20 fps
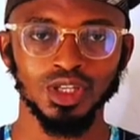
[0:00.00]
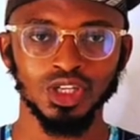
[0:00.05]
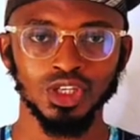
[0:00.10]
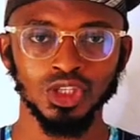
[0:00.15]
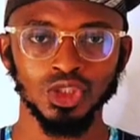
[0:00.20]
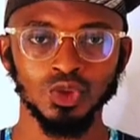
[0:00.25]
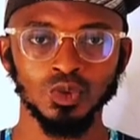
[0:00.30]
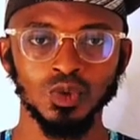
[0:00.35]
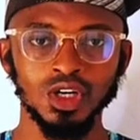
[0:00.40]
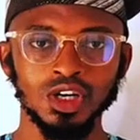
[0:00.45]

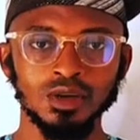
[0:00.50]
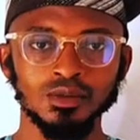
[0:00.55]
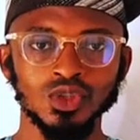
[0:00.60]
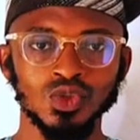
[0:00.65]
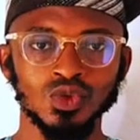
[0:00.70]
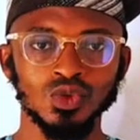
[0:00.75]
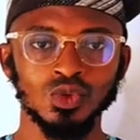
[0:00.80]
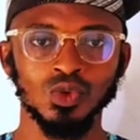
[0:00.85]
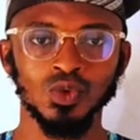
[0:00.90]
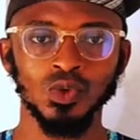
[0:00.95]
You're welcome
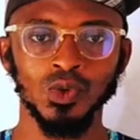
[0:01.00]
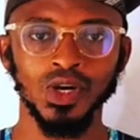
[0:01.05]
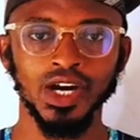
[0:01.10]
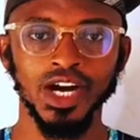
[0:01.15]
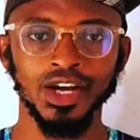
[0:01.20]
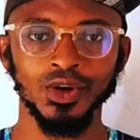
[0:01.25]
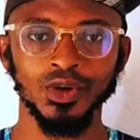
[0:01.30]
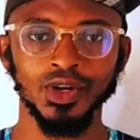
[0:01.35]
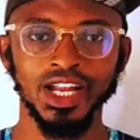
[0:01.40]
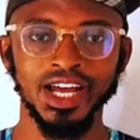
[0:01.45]
to
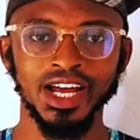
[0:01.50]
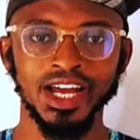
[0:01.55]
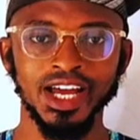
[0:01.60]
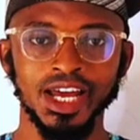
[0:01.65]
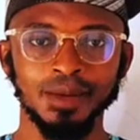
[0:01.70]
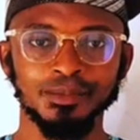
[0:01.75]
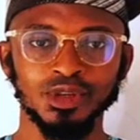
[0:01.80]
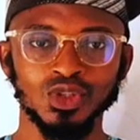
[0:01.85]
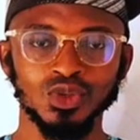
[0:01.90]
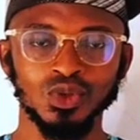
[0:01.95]
another
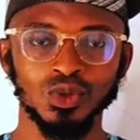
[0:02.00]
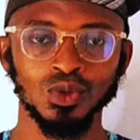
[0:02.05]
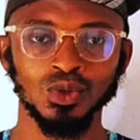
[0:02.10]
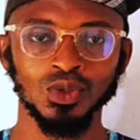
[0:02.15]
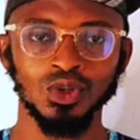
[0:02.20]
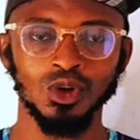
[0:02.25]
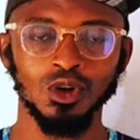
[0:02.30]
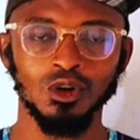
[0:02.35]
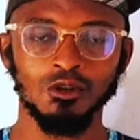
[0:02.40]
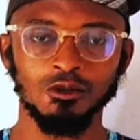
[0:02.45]
episode
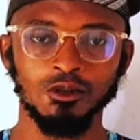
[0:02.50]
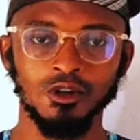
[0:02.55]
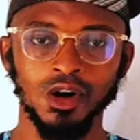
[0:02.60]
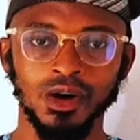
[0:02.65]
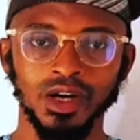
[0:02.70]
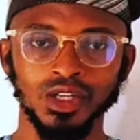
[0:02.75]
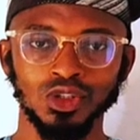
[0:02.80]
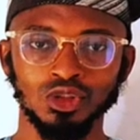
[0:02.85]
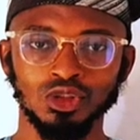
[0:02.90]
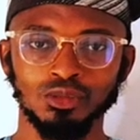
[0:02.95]
of
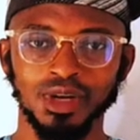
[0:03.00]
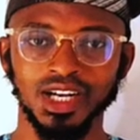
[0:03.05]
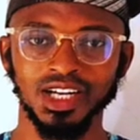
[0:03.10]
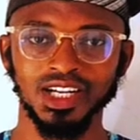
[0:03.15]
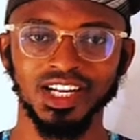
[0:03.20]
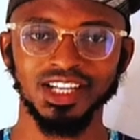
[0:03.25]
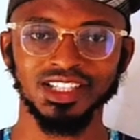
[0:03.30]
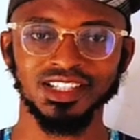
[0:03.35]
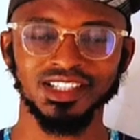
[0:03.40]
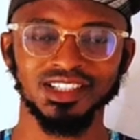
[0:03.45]
our Yoruba
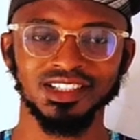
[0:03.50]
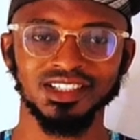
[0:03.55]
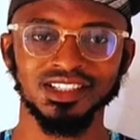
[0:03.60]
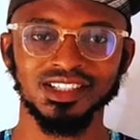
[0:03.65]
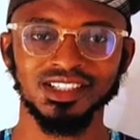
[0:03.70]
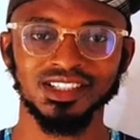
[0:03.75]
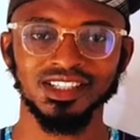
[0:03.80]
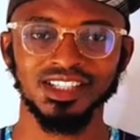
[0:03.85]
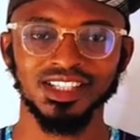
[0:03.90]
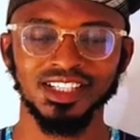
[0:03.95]
classes.
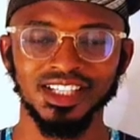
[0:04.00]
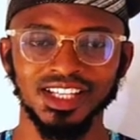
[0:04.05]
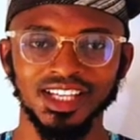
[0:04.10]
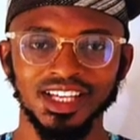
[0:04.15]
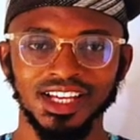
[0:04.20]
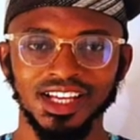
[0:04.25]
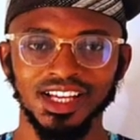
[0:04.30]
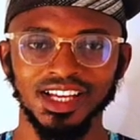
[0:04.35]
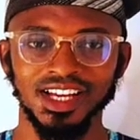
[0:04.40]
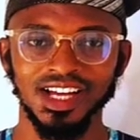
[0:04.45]

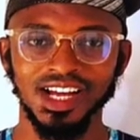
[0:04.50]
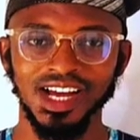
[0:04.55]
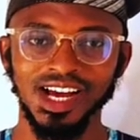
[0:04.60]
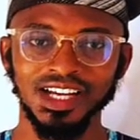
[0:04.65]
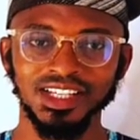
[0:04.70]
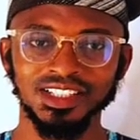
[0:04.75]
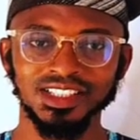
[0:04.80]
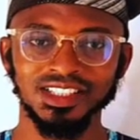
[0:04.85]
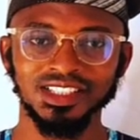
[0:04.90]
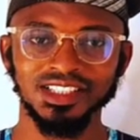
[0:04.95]

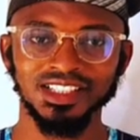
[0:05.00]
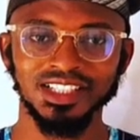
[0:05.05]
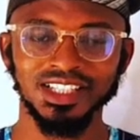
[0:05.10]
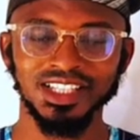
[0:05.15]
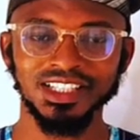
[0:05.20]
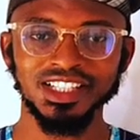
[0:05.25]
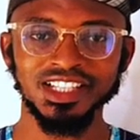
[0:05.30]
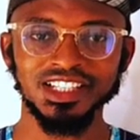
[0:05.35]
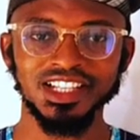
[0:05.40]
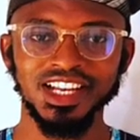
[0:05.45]
And in
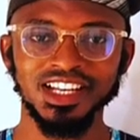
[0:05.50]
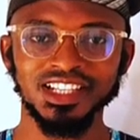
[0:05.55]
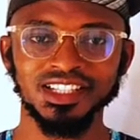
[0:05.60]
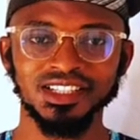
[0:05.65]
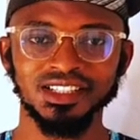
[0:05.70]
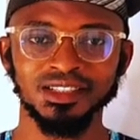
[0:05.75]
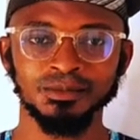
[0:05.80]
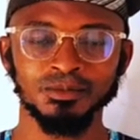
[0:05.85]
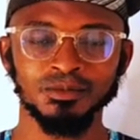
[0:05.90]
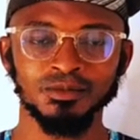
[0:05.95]
this
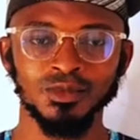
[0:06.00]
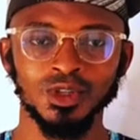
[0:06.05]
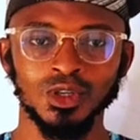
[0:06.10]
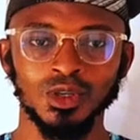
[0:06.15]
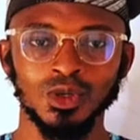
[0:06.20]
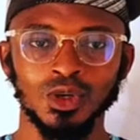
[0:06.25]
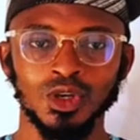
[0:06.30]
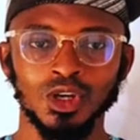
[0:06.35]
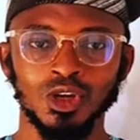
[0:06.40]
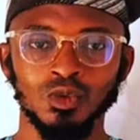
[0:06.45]
lesson,
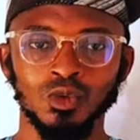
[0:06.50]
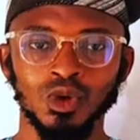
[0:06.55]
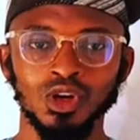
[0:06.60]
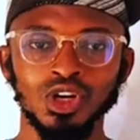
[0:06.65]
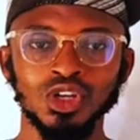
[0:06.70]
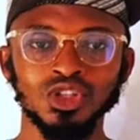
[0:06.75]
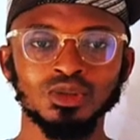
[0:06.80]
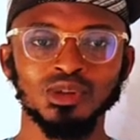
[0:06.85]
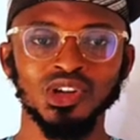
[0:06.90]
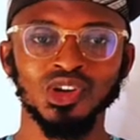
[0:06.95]
we're
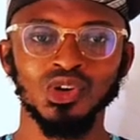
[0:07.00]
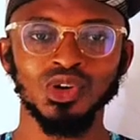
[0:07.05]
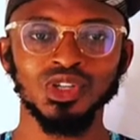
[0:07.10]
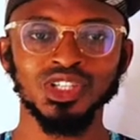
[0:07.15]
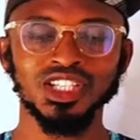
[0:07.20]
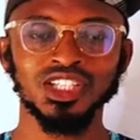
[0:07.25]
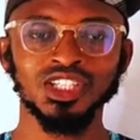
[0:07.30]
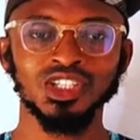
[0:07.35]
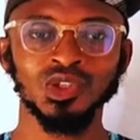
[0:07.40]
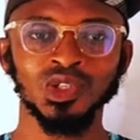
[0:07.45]
going to be
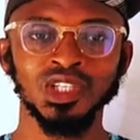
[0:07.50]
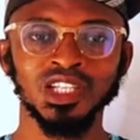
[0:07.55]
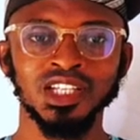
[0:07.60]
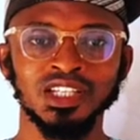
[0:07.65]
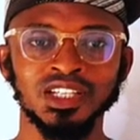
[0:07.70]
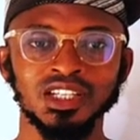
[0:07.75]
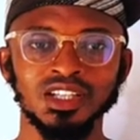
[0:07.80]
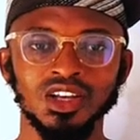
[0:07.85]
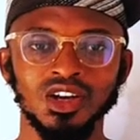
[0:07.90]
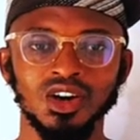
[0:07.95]

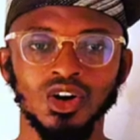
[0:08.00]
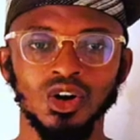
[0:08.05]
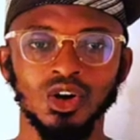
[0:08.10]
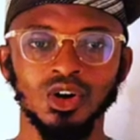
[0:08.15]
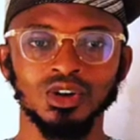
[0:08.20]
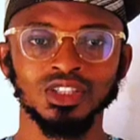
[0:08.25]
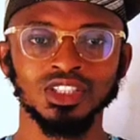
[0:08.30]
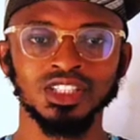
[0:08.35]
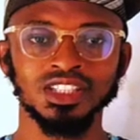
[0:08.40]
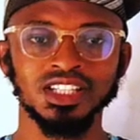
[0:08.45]
continuing
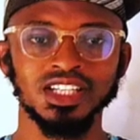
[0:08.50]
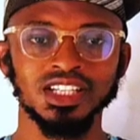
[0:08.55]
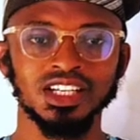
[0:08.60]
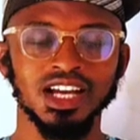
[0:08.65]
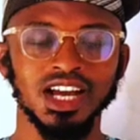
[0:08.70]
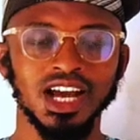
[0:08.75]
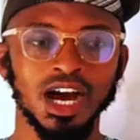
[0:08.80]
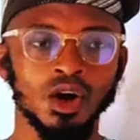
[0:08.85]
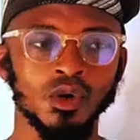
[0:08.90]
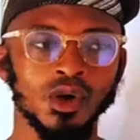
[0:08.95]
on
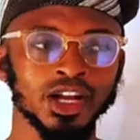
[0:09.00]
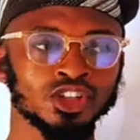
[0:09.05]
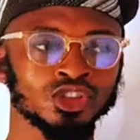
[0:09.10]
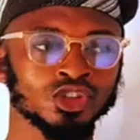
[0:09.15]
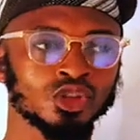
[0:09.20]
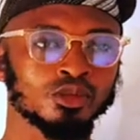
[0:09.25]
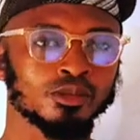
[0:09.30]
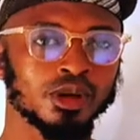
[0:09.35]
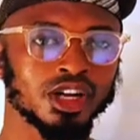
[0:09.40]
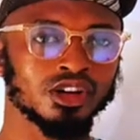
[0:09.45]
our
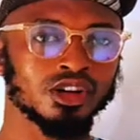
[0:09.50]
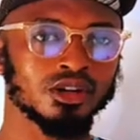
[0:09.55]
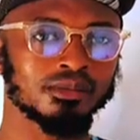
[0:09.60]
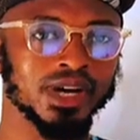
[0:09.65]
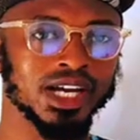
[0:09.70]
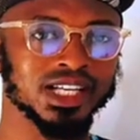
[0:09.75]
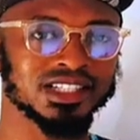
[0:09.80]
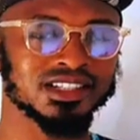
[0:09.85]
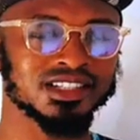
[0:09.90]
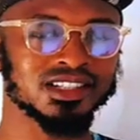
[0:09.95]
Yoruba number
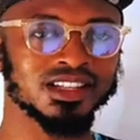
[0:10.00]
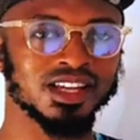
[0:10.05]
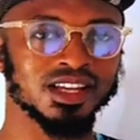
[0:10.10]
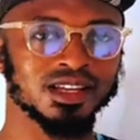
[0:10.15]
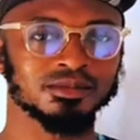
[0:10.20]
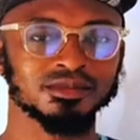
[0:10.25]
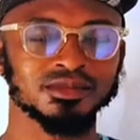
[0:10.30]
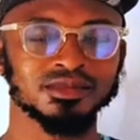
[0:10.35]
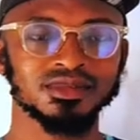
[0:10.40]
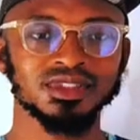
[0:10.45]

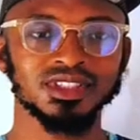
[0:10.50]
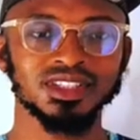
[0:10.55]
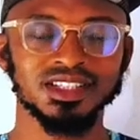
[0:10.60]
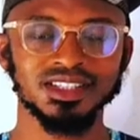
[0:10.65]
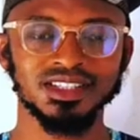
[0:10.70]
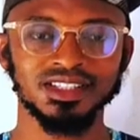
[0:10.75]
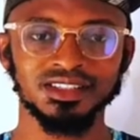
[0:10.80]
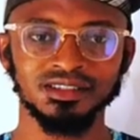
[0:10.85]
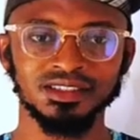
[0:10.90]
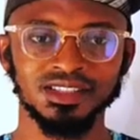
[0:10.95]
system
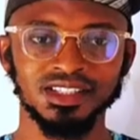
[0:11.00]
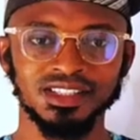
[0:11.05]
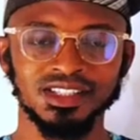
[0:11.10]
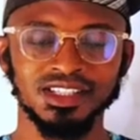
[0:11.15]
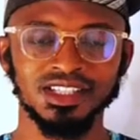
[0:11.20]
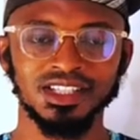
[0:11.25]
series.